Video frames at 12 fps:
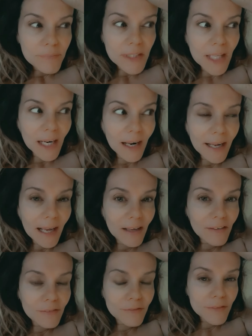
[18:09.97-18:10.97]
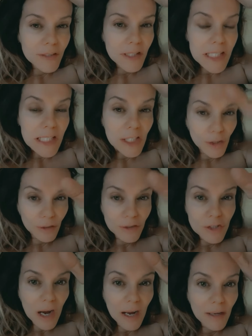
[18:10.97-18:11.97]
that I have a secure
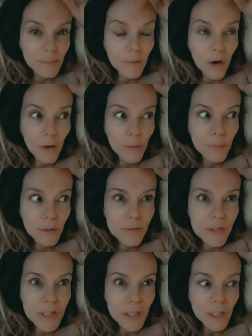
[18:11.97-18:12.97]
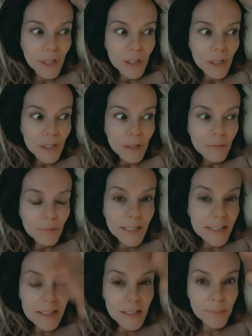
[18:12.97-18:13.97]
job almost, wait,
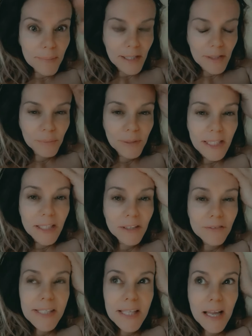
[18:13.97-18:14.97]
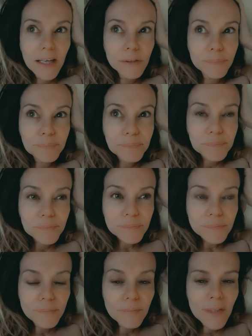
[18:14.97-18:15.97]
it's gonna make 3 years now.
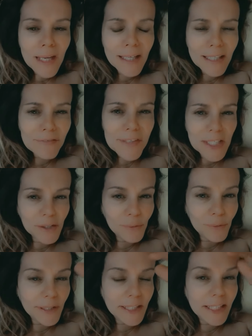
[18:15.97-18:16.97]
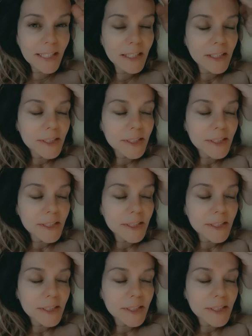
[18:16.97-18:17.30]
I have security.